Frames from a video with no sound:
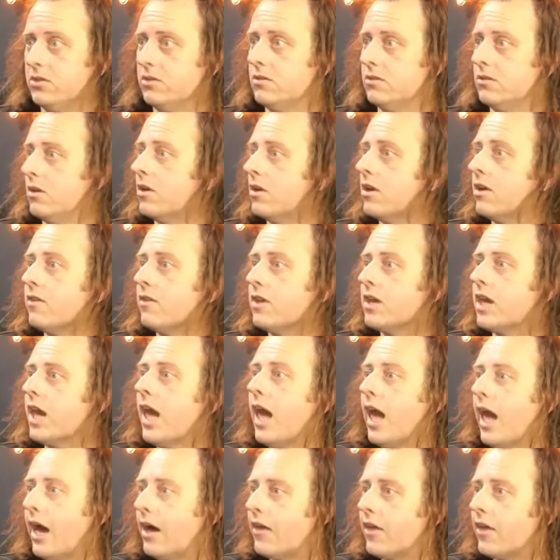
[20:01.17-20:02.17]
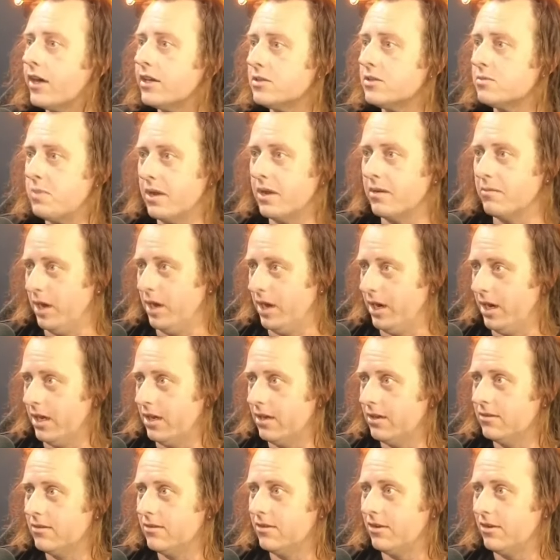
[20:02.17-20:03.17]
not even care how they spend money
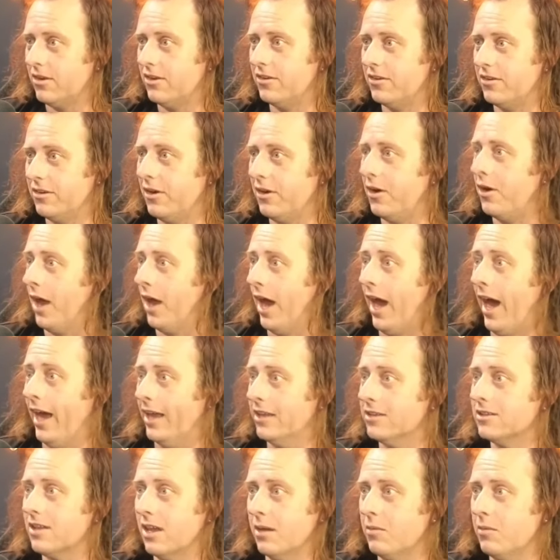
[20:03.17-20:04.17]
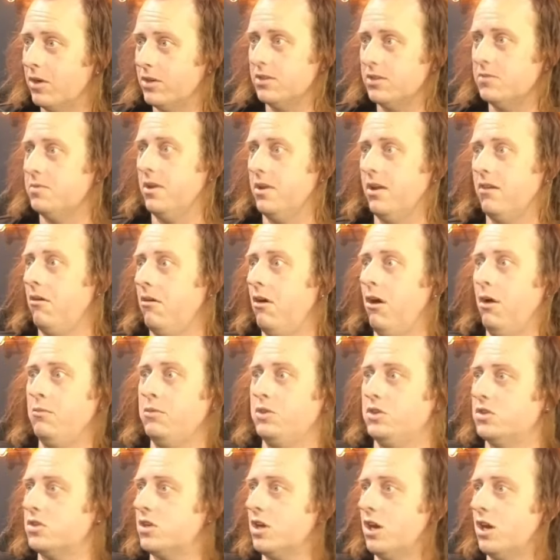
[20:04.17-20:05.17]
on on ads. They might just be like, well, I'm
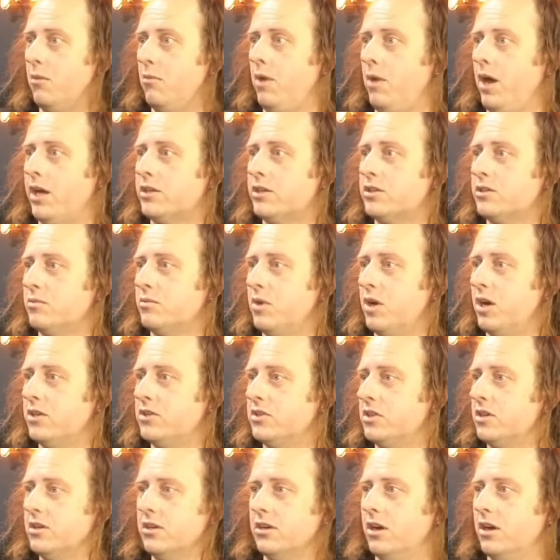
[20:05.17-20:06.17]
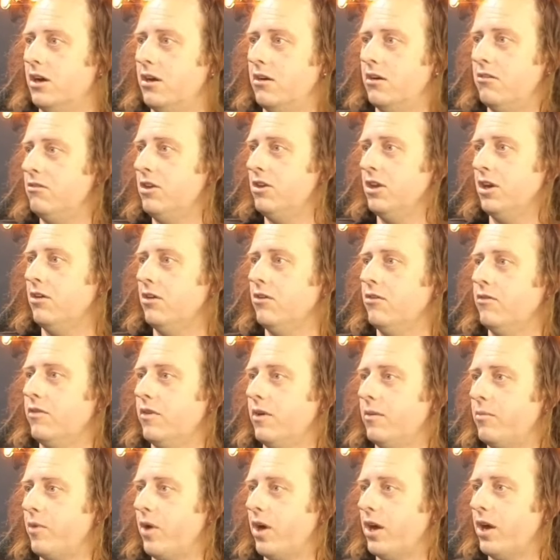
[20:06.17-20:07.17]
just going to maximize it, and I'll, you know, if I
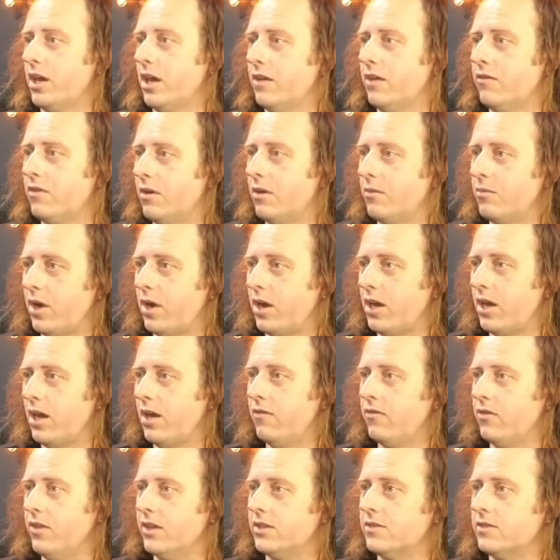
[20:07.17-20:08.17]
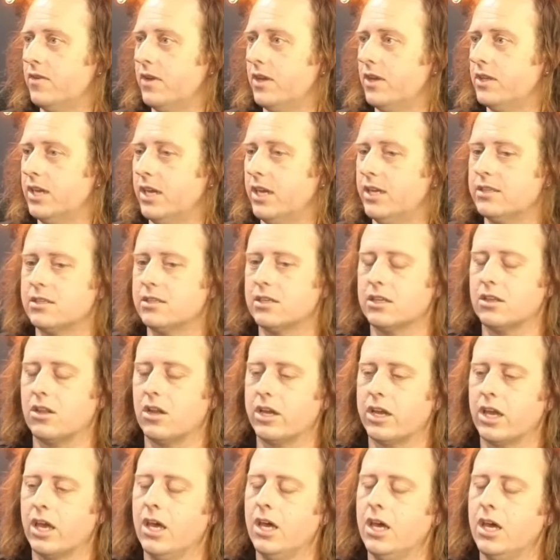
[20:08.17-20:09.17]
break even, I break even. That's fantastic.
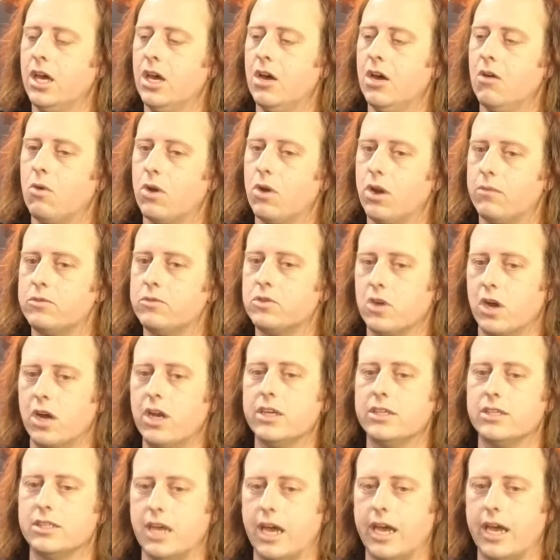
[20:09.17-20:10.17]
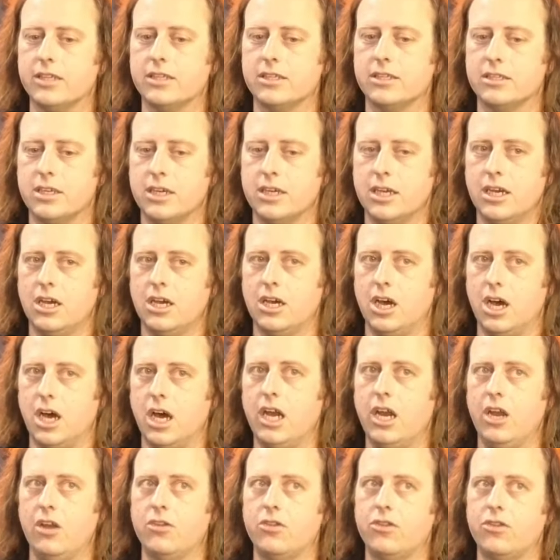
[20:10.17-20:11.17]
Like what I'm trying to say is, I
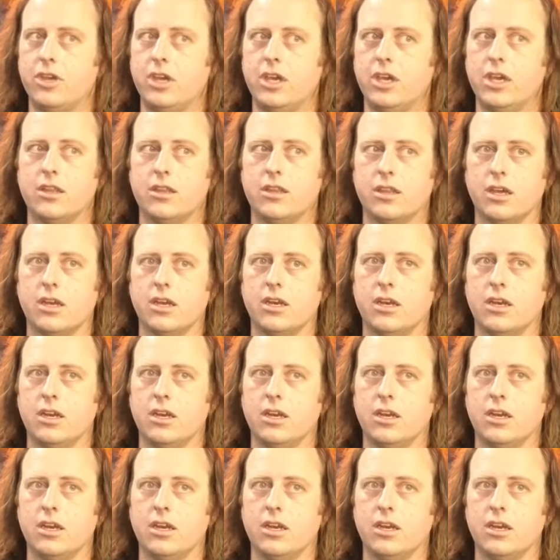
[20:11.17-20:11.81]
don't think that